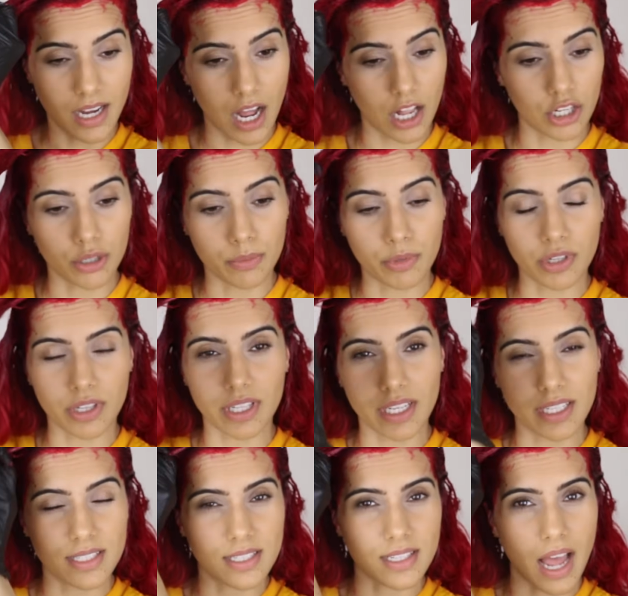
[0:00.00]
color
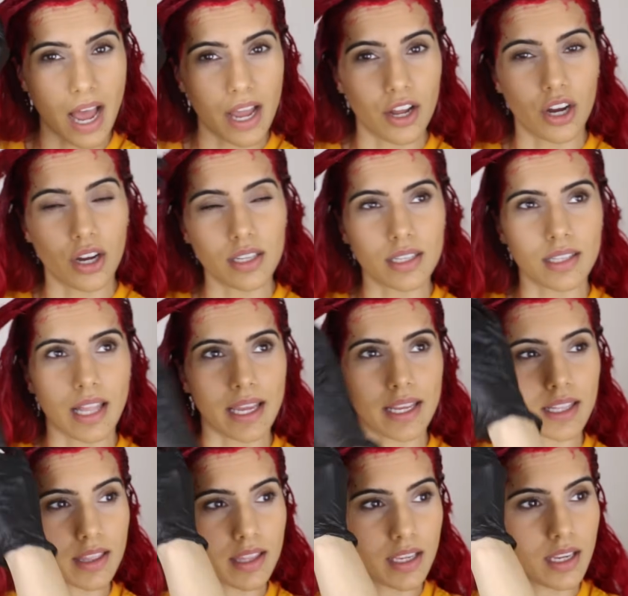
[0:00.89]
Brilliance Ion,
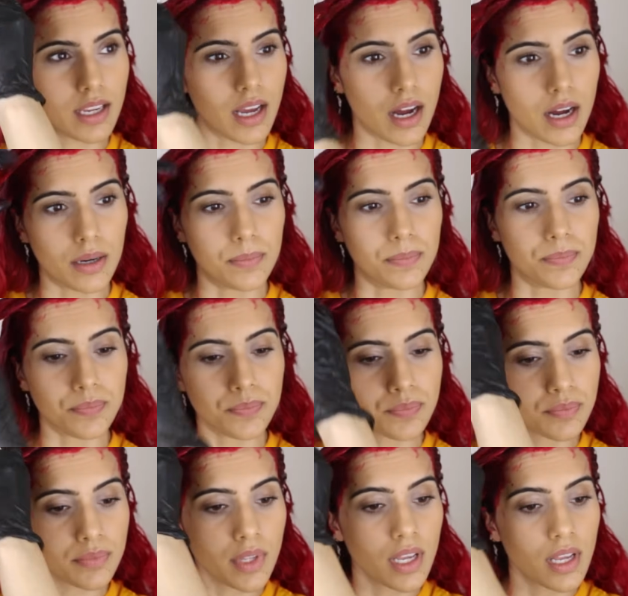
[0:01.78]
like the
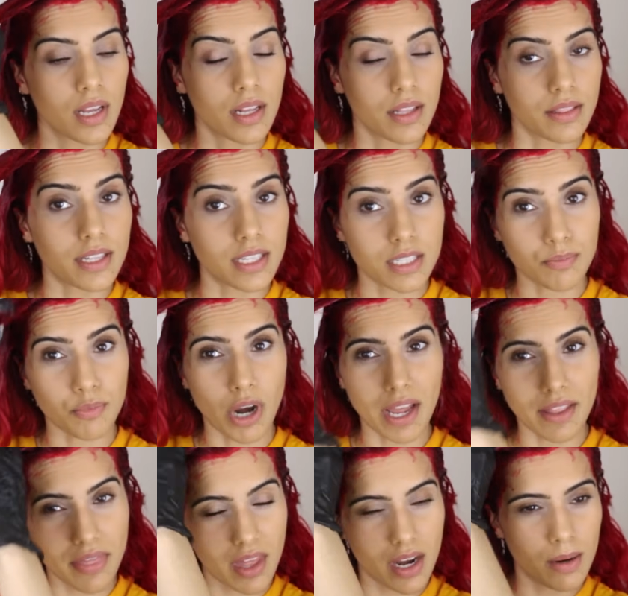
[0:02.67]
this
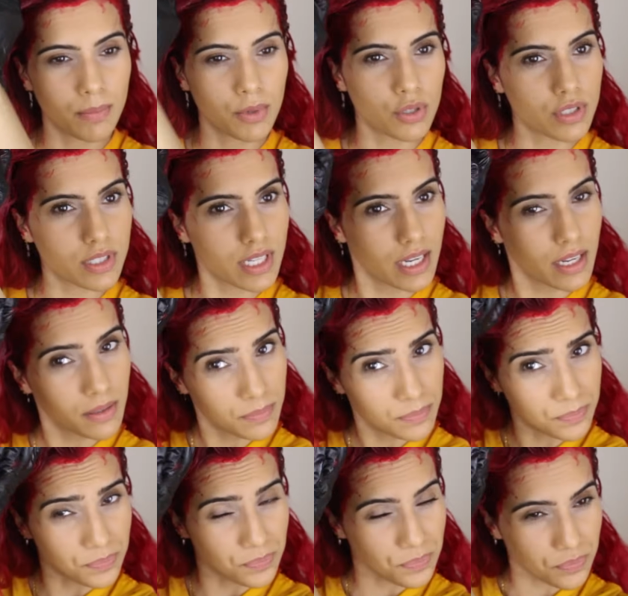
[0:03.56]
brand that I'm using.